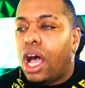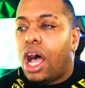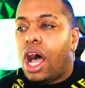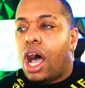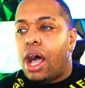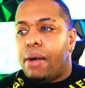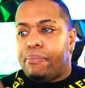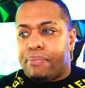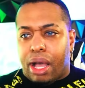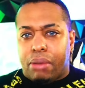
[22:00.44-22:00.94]

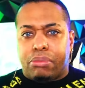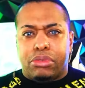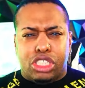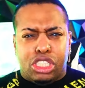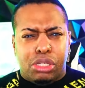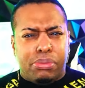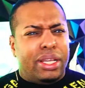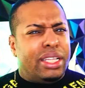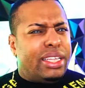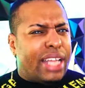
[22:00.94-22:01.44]
I'm
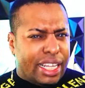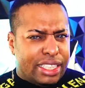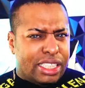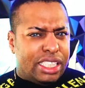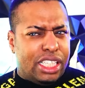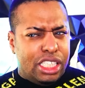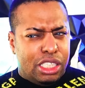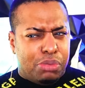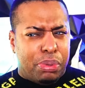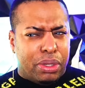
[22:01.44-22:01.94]
assuming
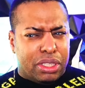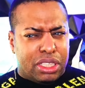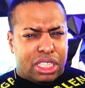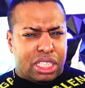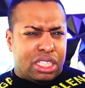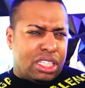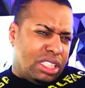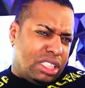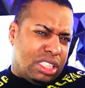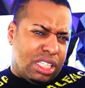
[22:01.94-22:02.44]
that's this
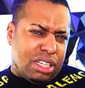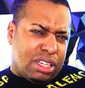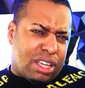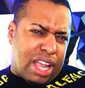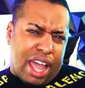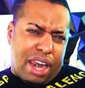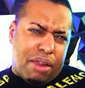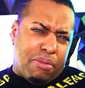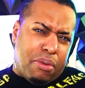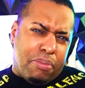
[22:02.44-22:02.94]
building, because it
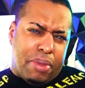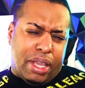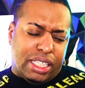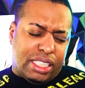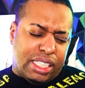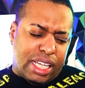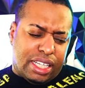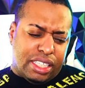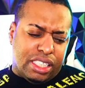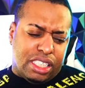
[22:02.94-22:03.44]
kind of would make
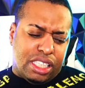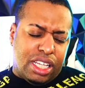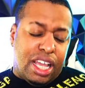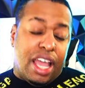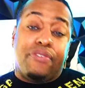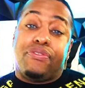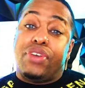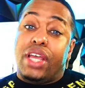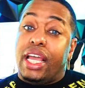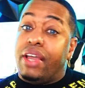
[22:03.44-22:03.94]
sense.
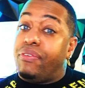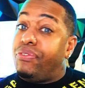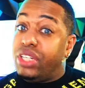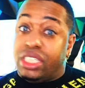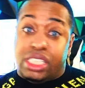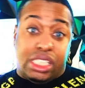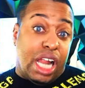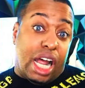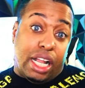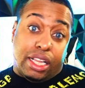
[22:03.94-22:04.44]
If
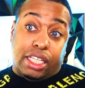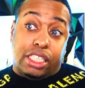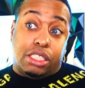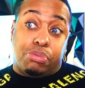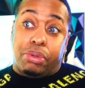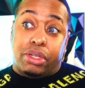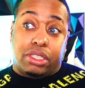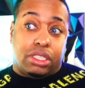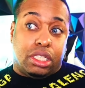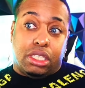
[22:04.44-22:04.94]
it's not this
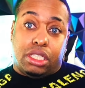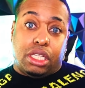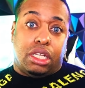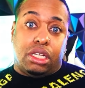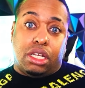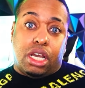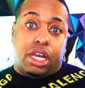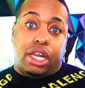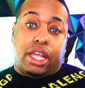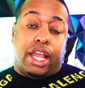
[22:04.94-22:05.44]
building,
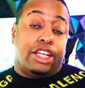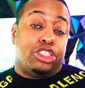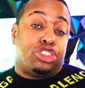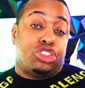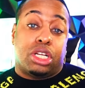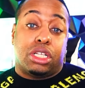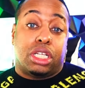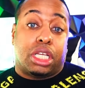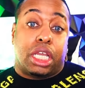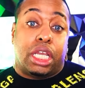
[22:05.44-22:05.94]
then honey, I
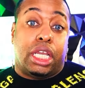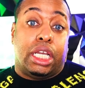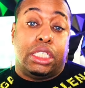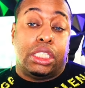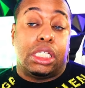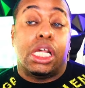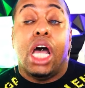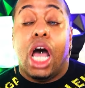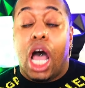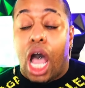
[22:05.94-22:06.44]
drunk the
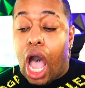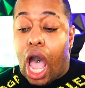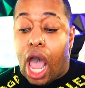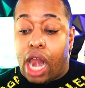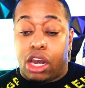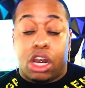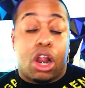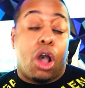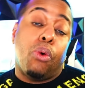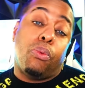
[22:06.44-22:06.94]
kids. I
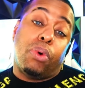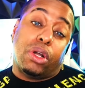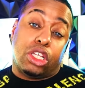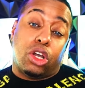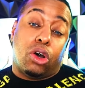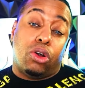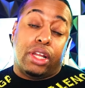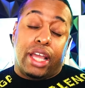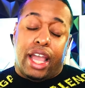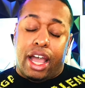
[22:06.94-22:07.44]
don't know what the
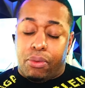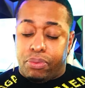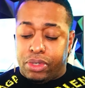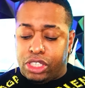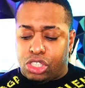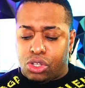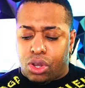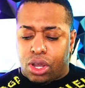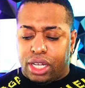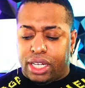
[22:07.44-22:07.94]
holy hell we
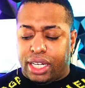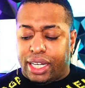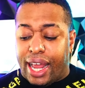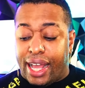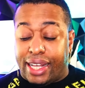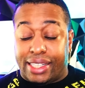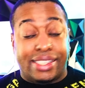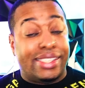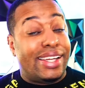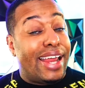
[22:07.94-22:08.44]
saw in the
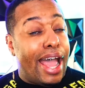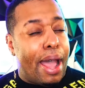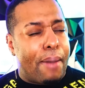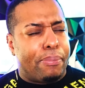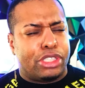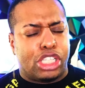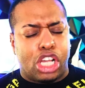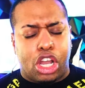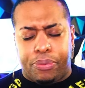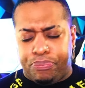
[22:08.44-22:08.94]
last
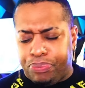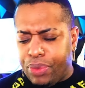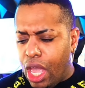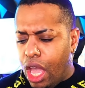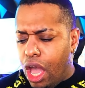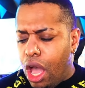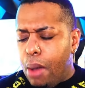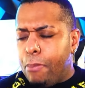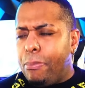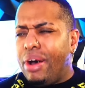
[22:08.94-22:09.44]
episode.
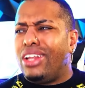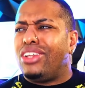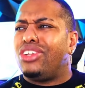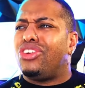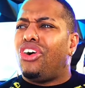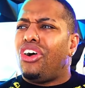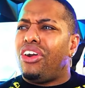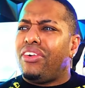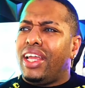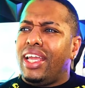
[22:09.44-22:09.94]
But
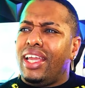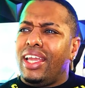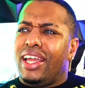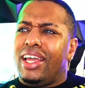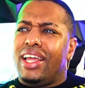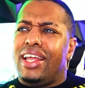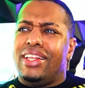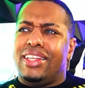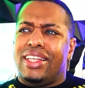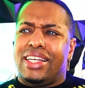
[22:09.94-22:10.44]
Lori,
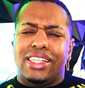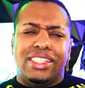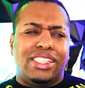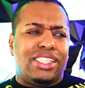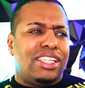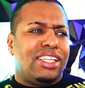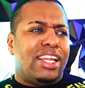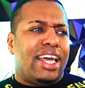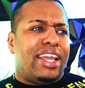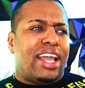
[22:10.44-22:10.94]
in
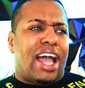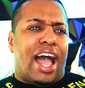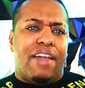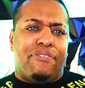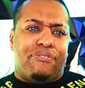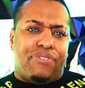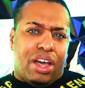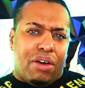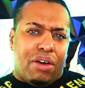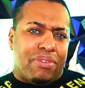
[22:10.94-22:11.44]
this, like, I
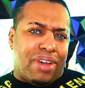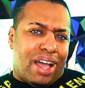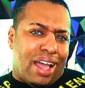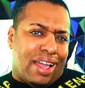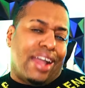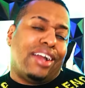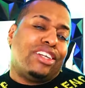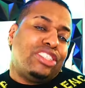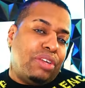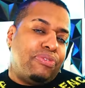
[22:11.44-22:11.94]

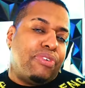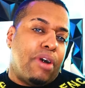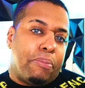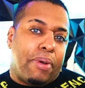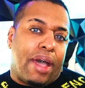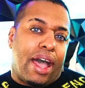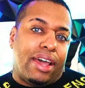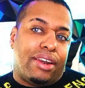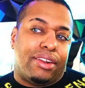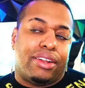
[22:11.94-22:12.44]
actually felt
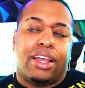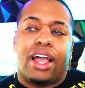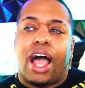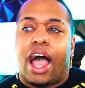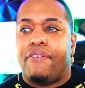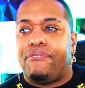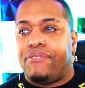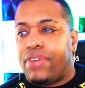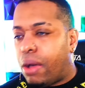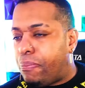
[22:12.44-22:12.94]
bad.
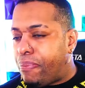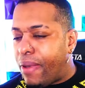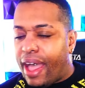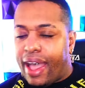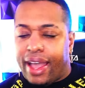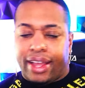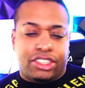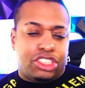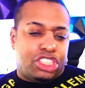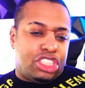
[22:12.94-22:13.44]
I felt
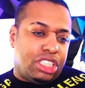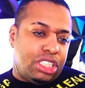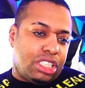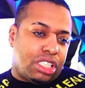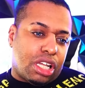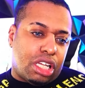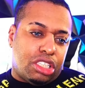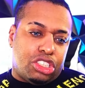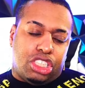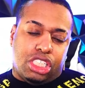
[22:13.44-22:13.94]
bad.
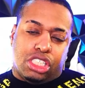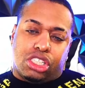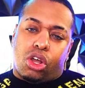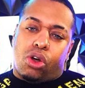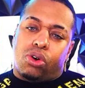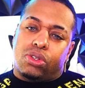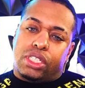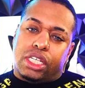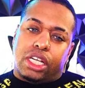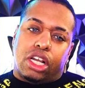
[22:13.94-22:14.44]
She's
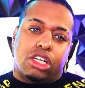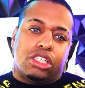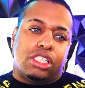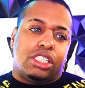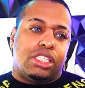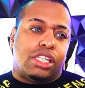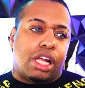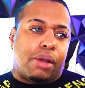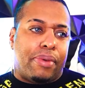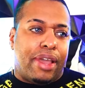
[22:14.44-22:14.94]
holding her
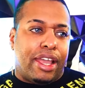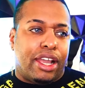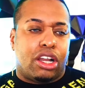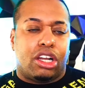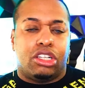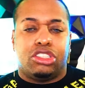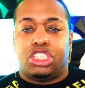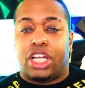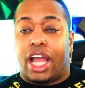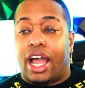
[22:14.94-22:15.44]
stomach.
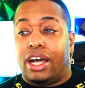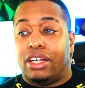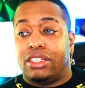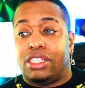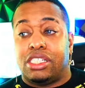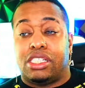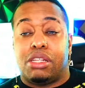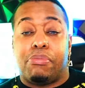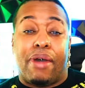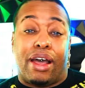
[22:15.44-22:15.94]
Her child
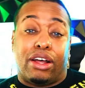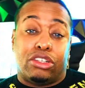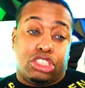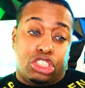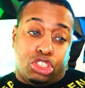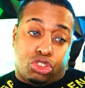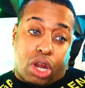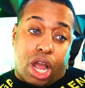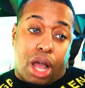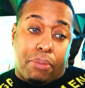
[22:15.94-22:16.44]
is about
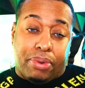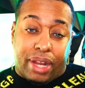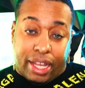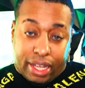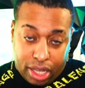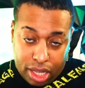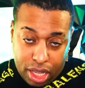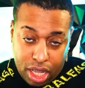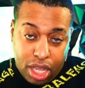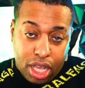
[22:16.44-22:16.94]
to drop.
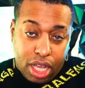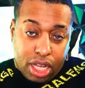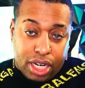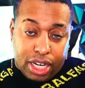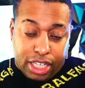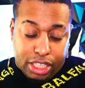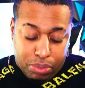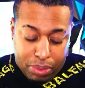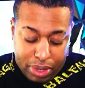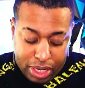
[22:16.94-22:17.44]
Like
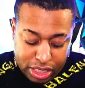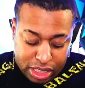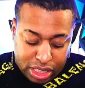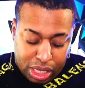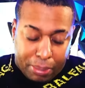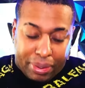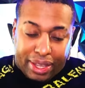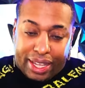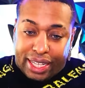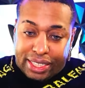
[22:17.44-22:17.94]
when the
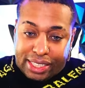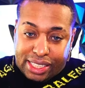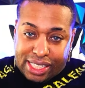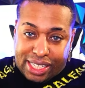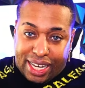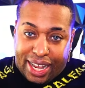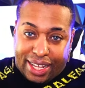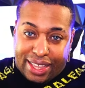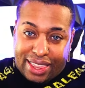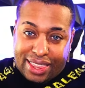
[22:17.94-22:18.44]
stomach
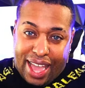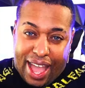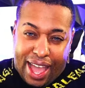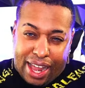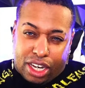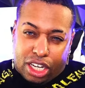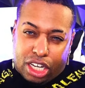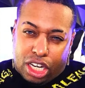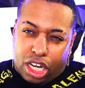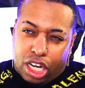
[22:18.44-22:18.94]
gets like
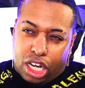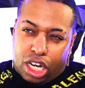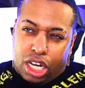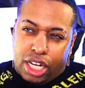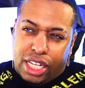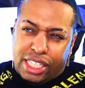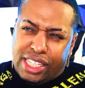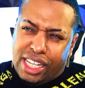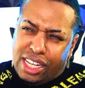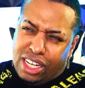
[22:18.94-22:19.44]
that,
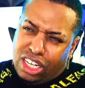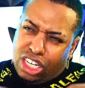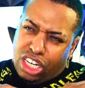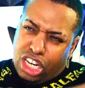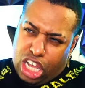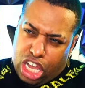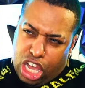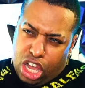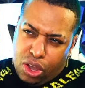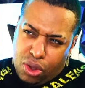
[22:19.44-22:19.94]
is it
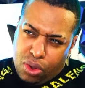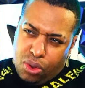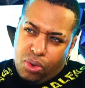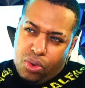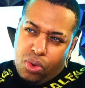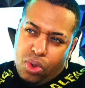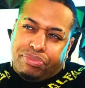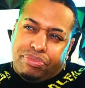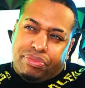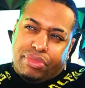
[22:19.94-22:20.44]

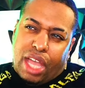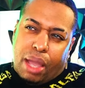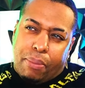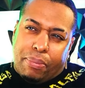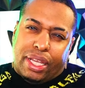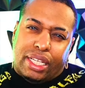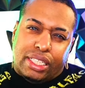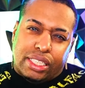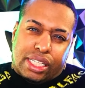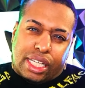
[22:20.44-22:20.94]
low? That
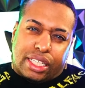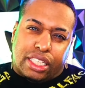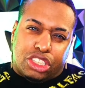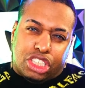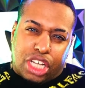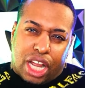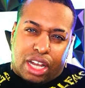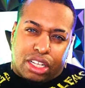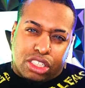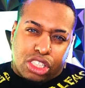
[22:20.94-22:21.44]
means like the
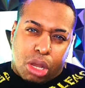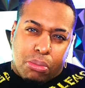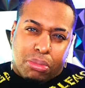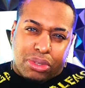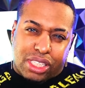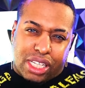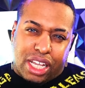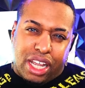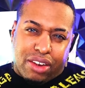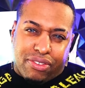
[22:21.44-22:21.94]
child's
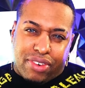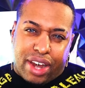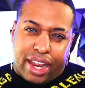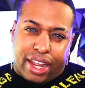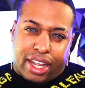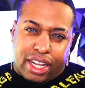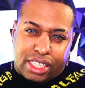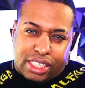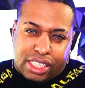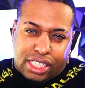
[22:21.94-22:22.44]
almost here,
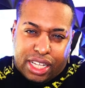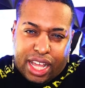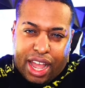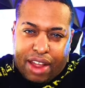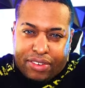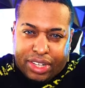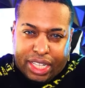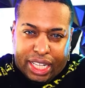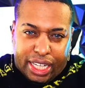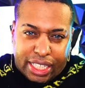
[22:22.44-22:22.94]
right? Because
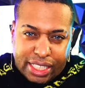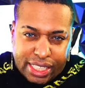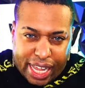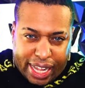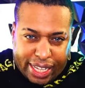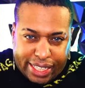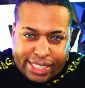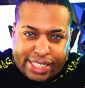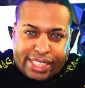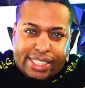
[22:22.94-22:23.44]
everything is
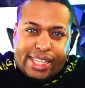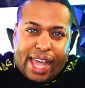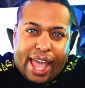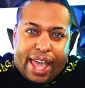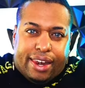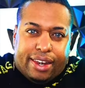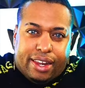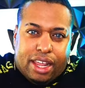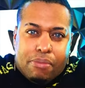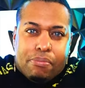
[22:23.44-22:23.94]
like
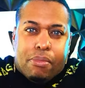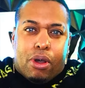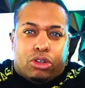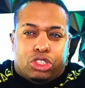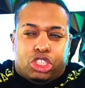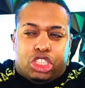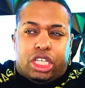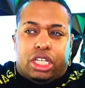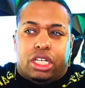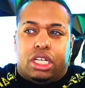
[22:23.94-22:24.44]
set in
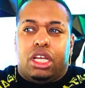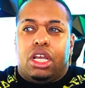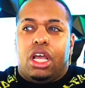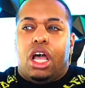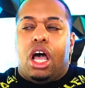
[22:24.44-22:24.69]
motion.